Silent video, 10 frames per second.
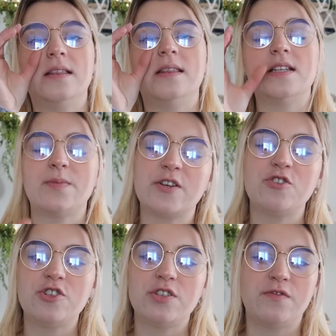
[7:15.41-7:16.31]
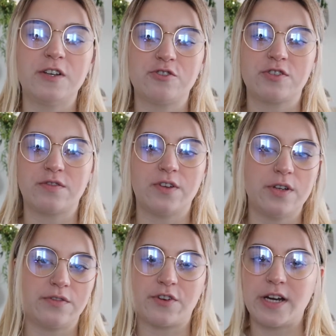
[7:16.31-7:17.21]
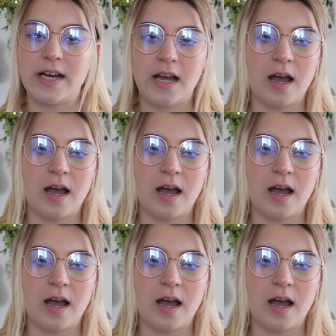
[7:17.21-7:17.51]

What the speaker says: This picture just features a few different